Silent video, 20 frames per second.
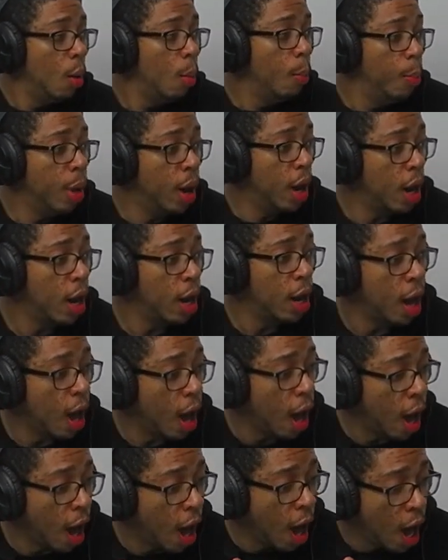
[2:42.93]
But
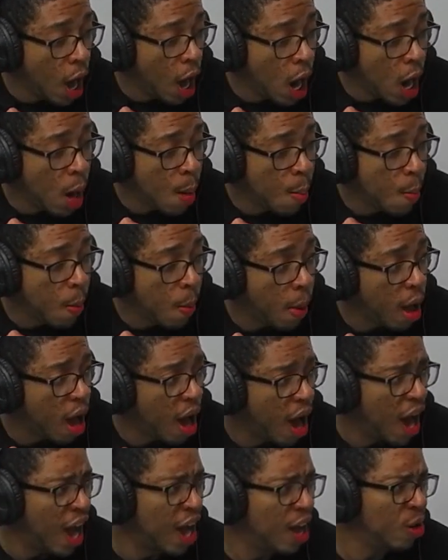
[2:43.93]
um,
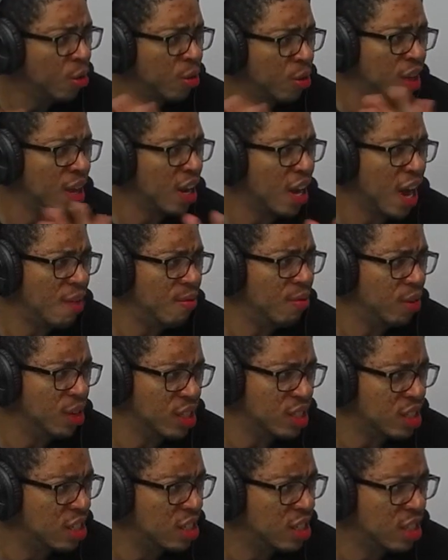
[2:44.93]
I don't think I've
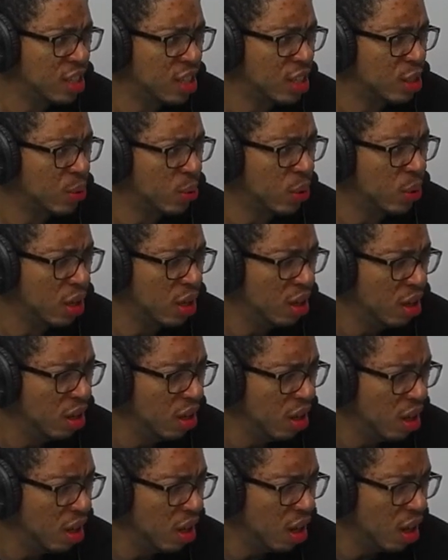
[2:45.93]
listened to this one
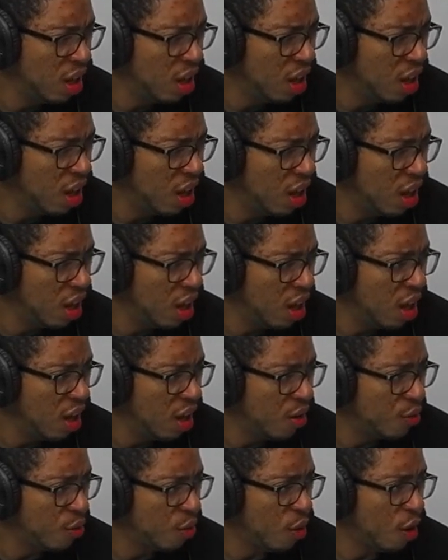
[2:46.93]

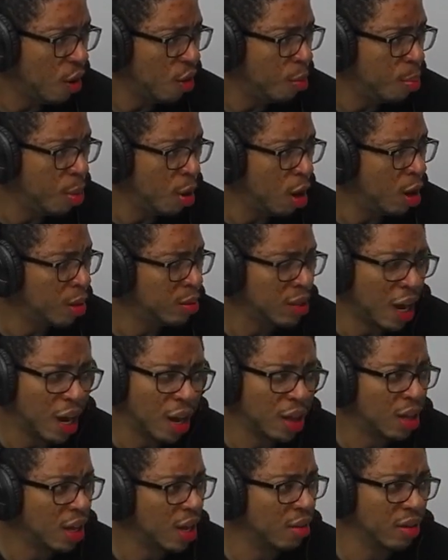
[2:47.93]
for all the bars. I
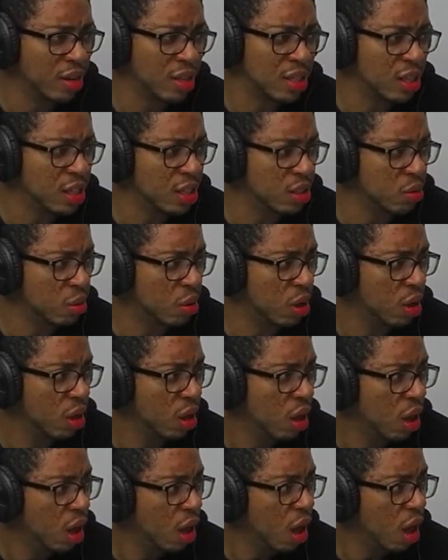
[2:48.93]
don't think I've listened to this one.
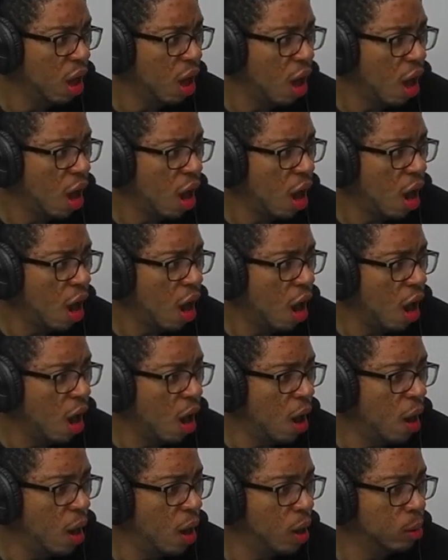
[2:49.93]

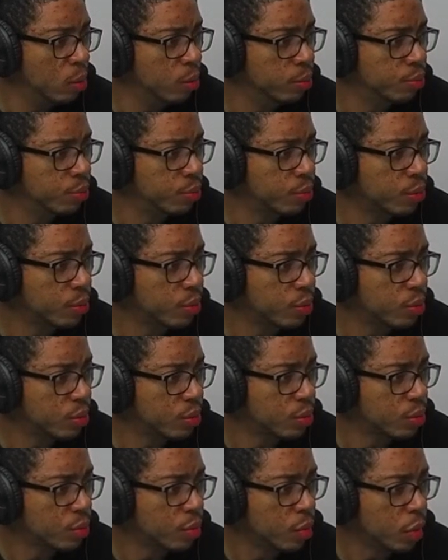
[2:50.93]
Um,
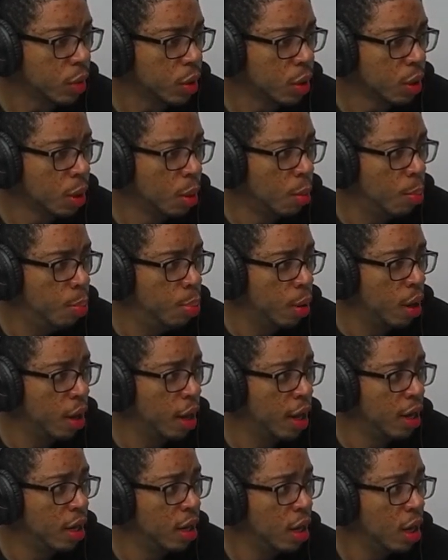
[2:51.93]

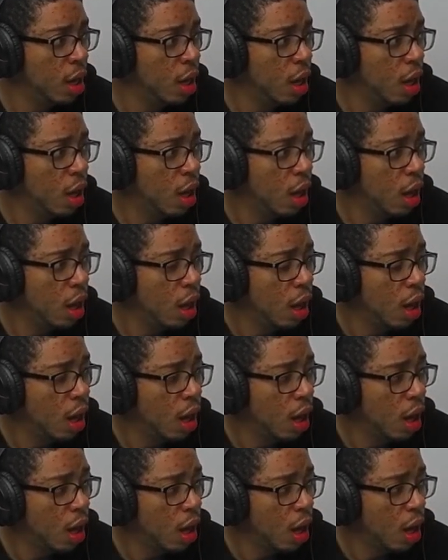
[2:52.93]
but
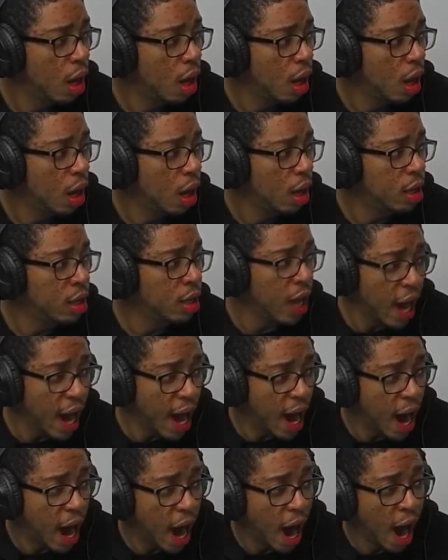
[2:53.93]

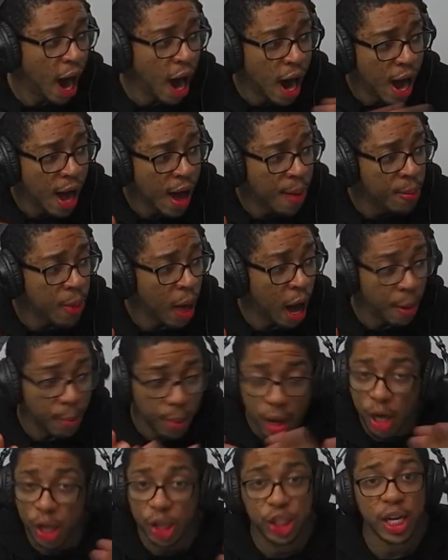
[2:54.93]
yeah, I'm I'm
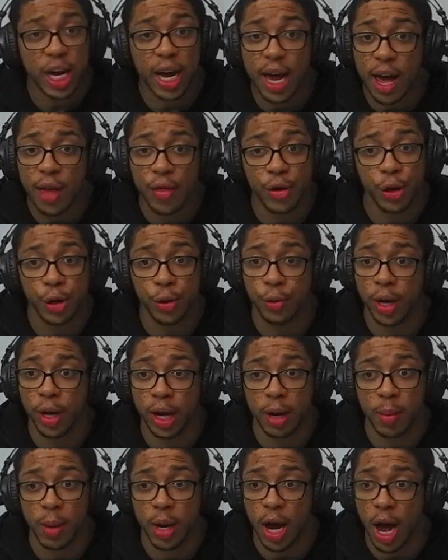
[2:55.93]
gonna check out the new
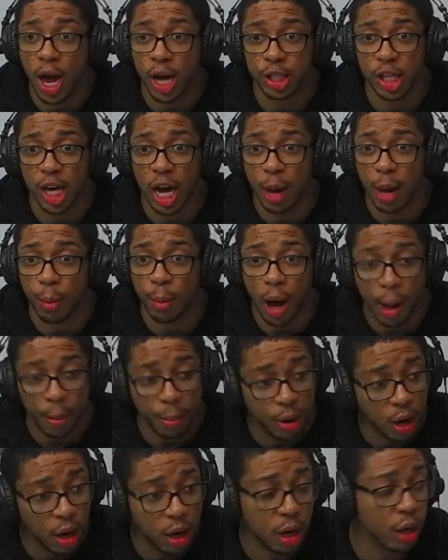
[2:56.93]
Nicki Minaj album. I'm
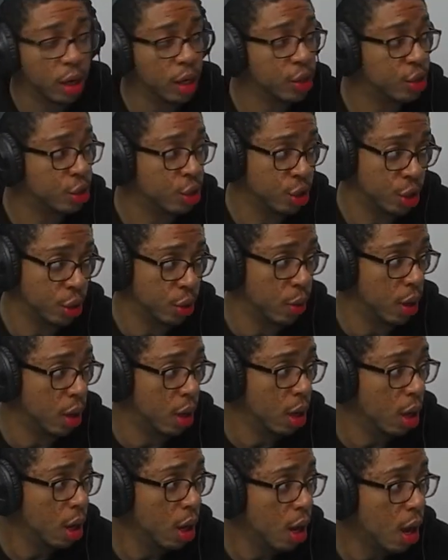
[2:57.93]
gonna listen to it,
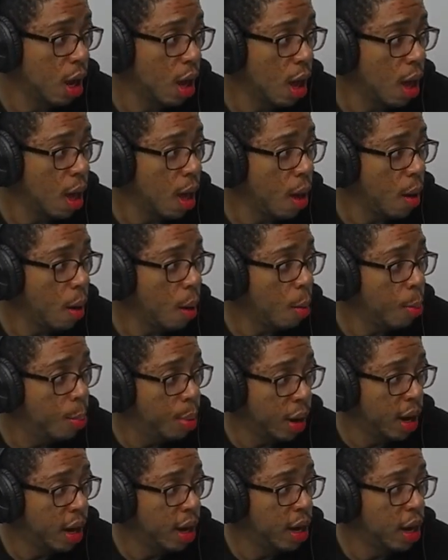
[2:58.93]

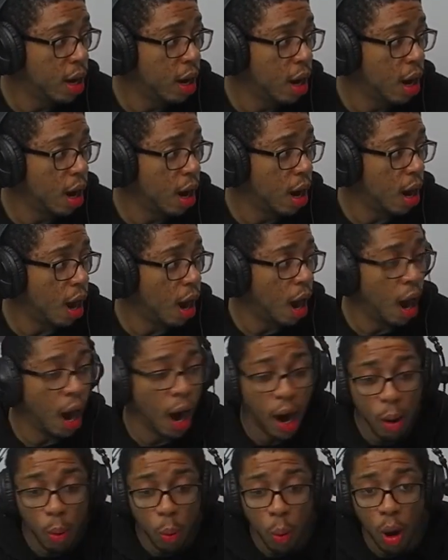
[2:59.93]
but
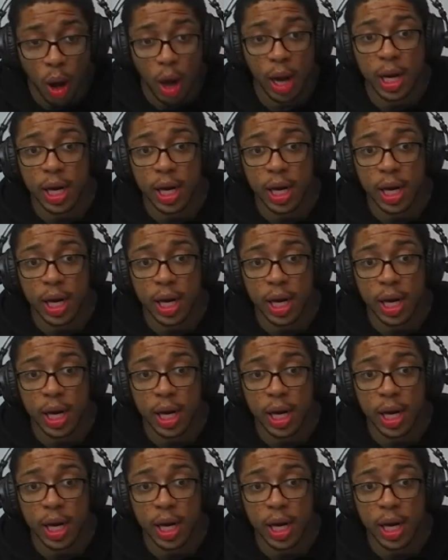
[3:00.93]
I want